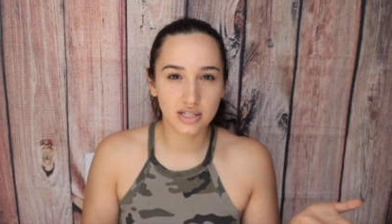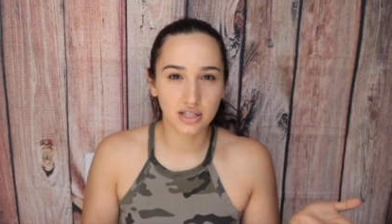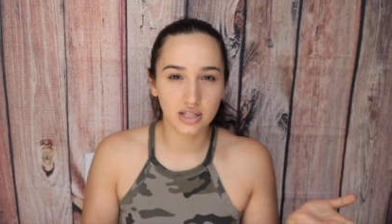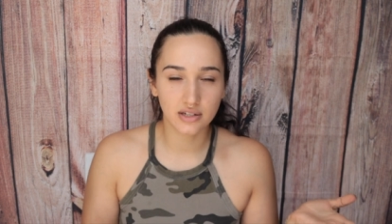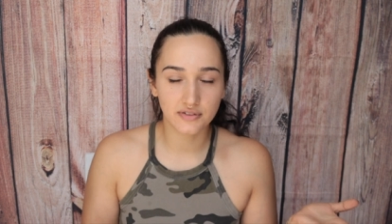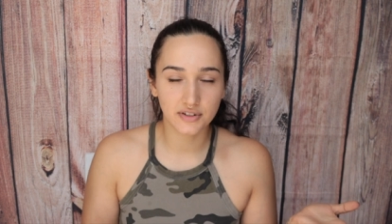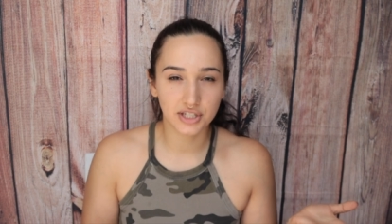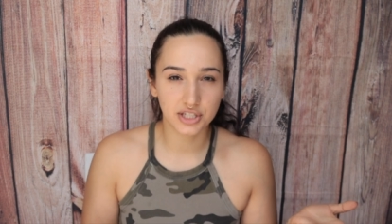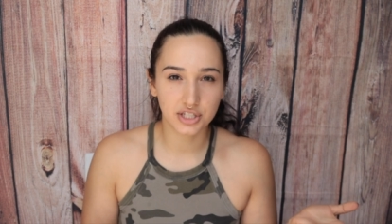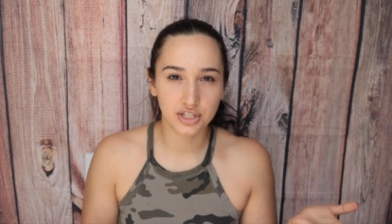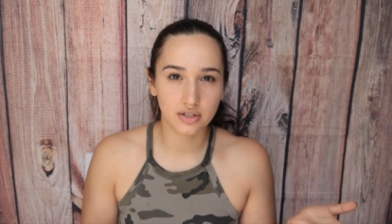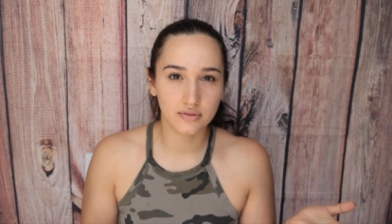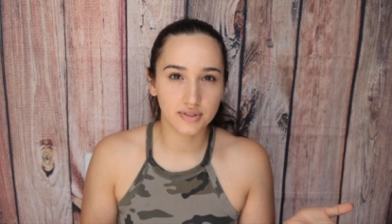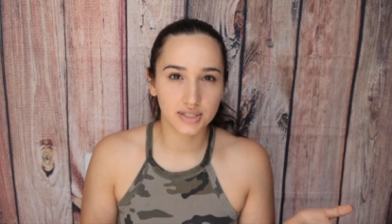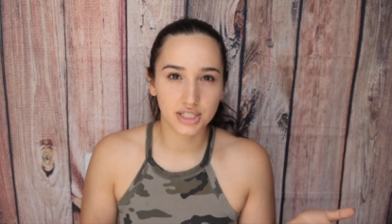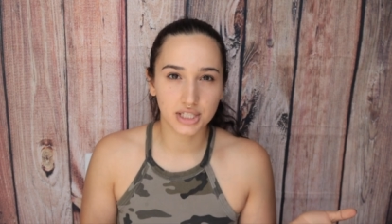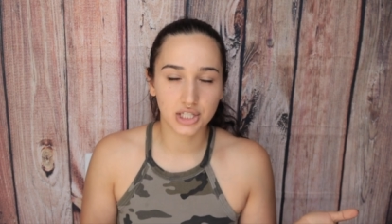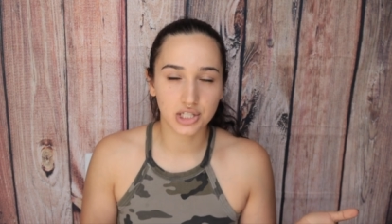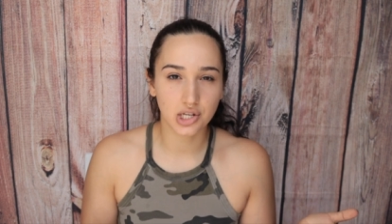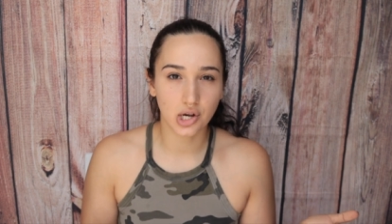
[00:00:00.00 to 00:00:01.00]
delivery
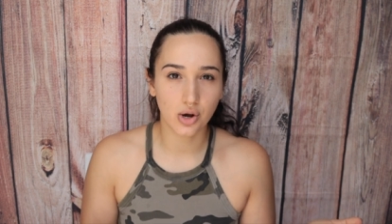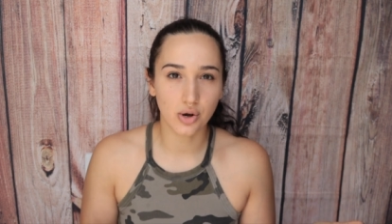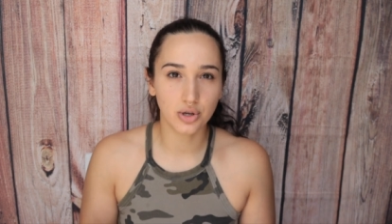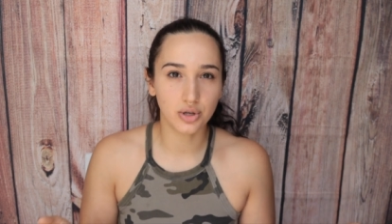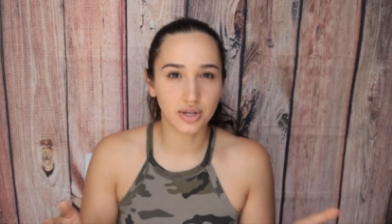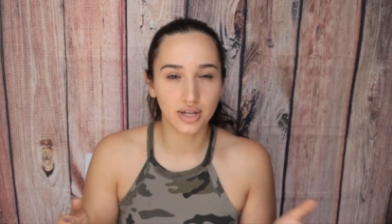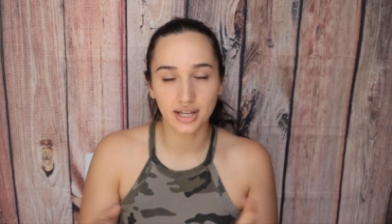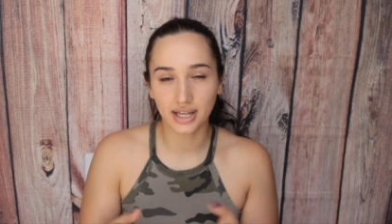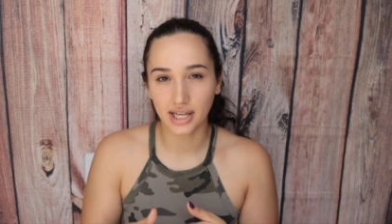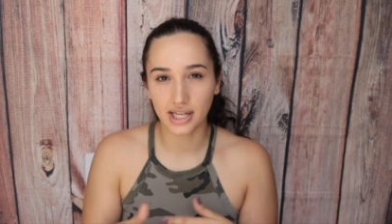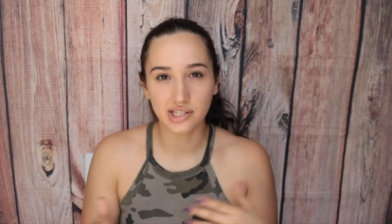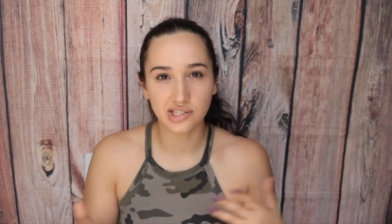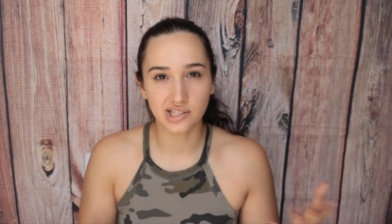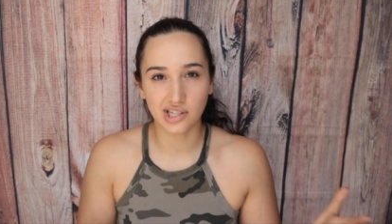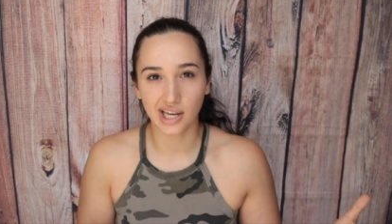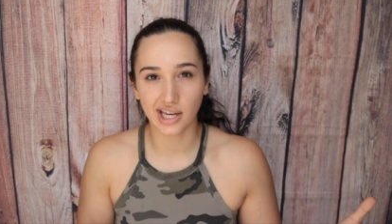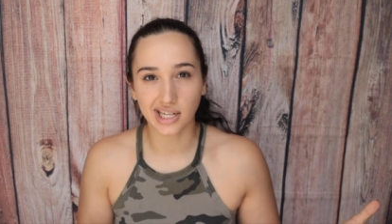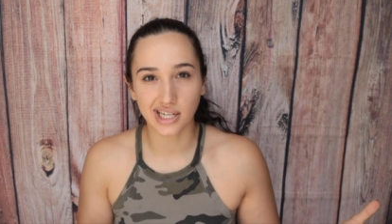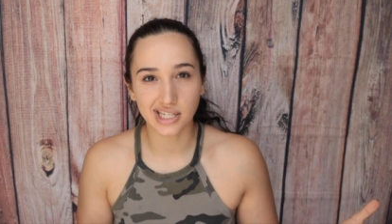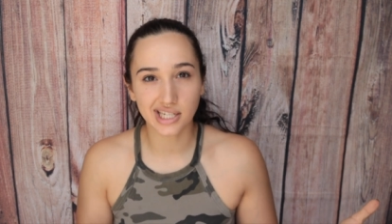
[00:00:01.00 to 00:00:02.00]
service so you can cancel
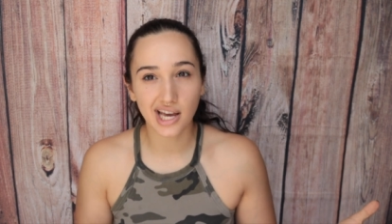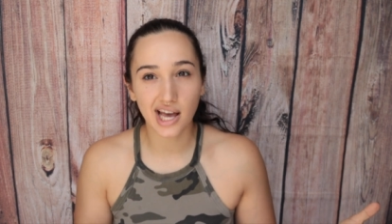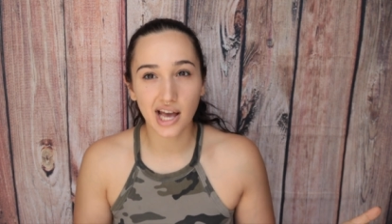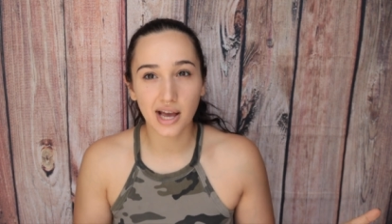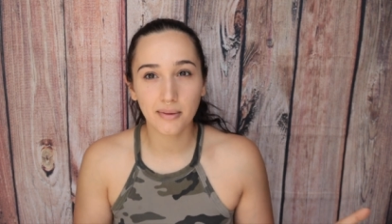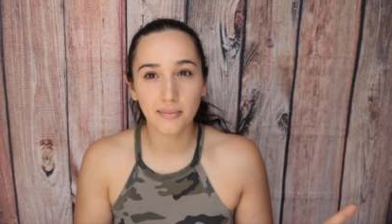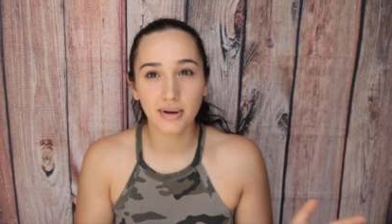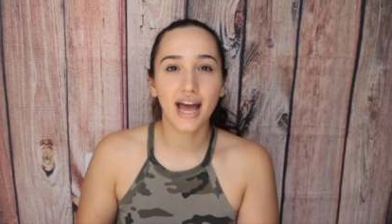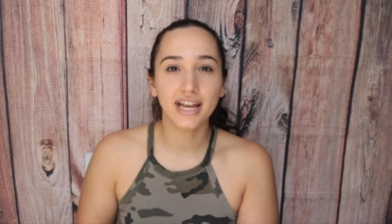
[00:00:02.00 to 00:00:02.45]
at any time